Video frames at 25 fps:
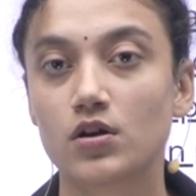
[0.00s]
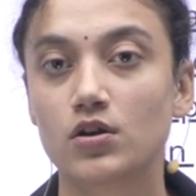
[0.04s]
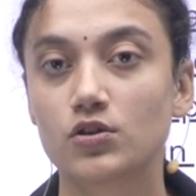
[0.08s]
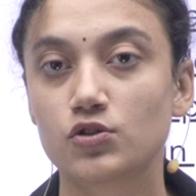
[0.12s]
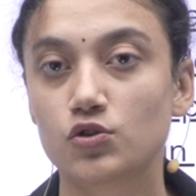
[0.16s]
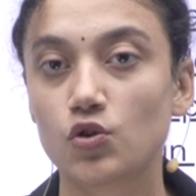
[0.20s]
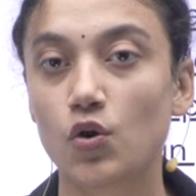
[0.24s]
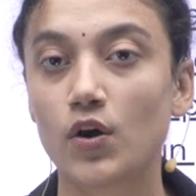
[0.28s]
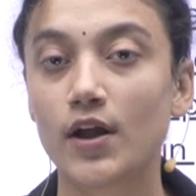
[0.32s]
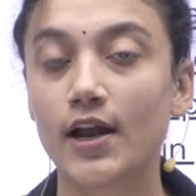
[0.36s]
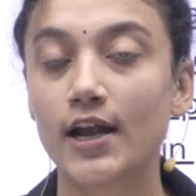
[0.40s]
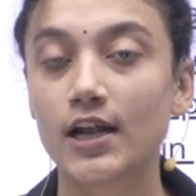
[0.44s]

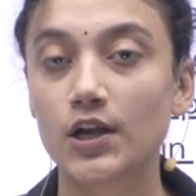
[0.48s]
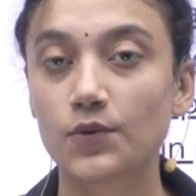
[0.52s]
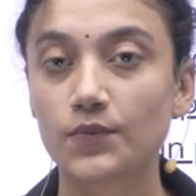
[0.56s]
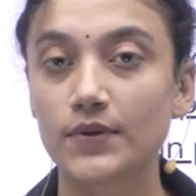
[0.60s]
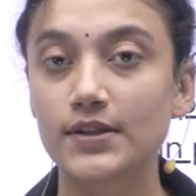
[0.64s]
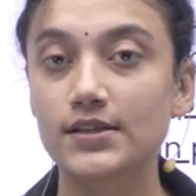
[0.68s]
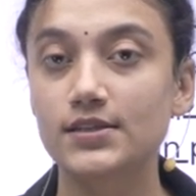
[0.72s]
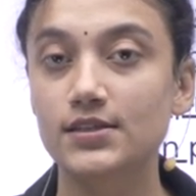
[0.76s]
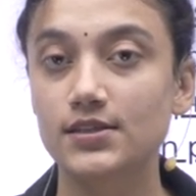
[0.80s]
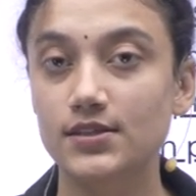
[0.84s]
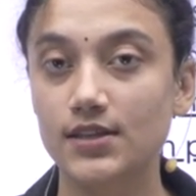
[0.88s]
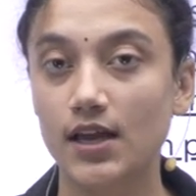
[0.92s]
So it
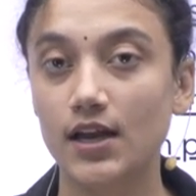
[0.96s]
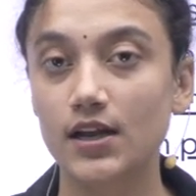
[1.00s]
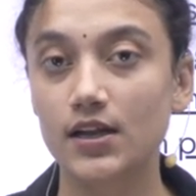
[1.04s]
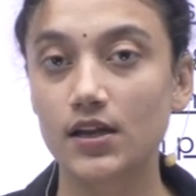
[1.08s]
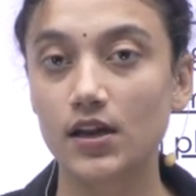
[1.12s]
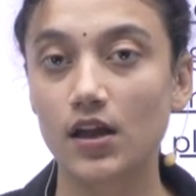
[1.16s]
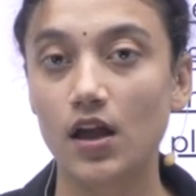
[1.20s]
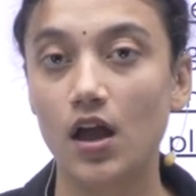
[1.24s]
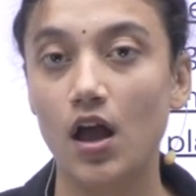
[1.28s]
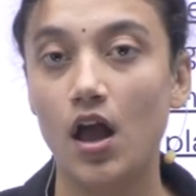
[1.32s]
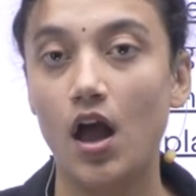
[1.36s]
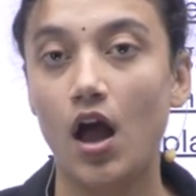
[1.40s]
will
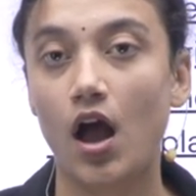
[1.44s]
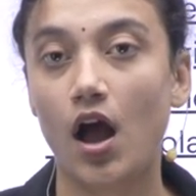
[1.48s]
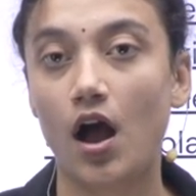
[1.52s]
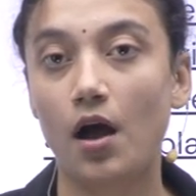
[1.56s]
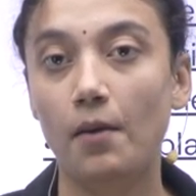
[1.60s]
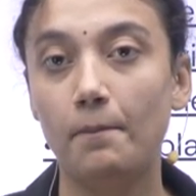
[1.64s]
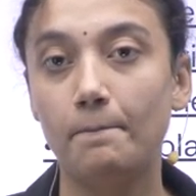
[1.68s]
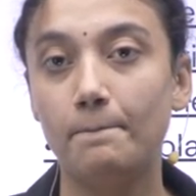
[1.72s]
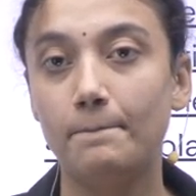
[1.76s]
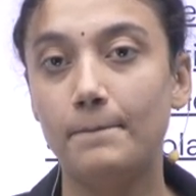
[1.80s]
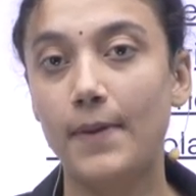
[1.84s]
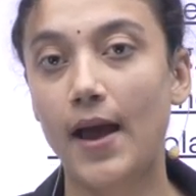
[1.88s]
set a
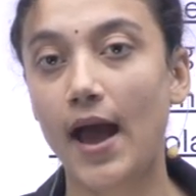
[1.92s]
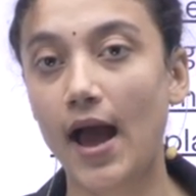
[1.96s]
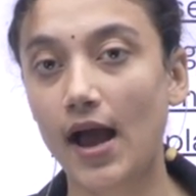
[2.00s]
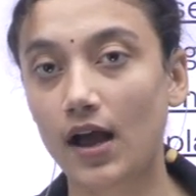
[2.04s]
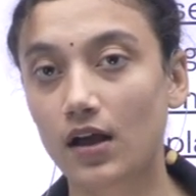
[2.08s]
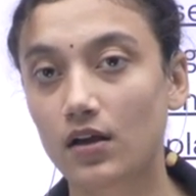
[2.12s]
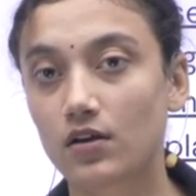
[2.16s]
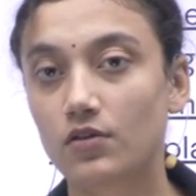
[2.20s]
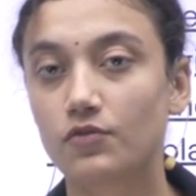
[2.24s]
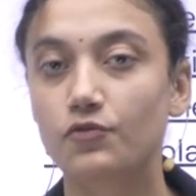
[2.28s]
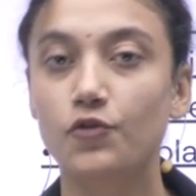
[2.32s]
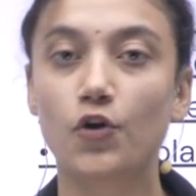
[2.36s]

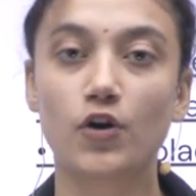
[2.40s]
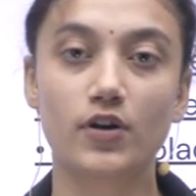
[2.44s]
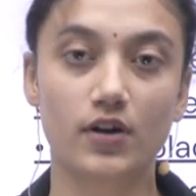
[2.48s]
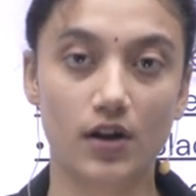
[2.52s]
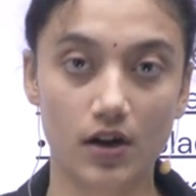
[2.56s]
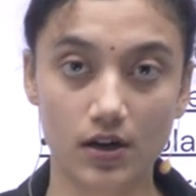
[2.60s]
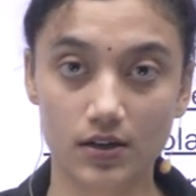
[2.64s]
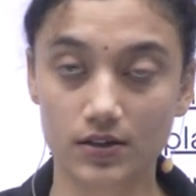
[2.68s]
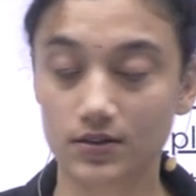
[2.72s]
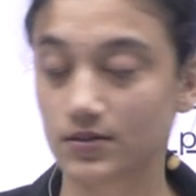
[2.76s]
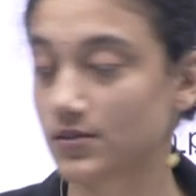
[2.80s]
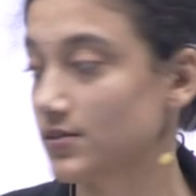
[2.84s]
back for
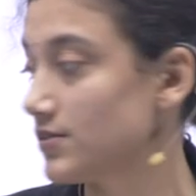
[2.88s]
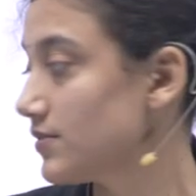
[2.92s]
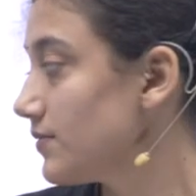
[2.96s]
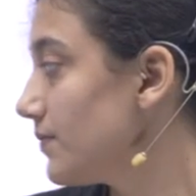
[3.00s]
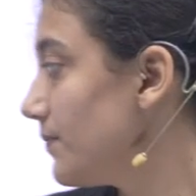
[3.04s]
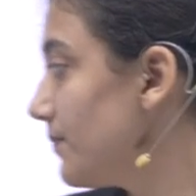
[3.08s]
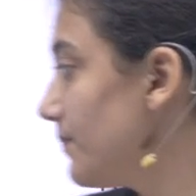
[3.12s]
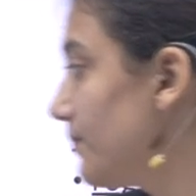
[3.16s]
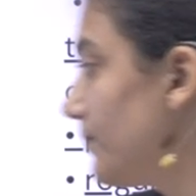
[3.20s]
us.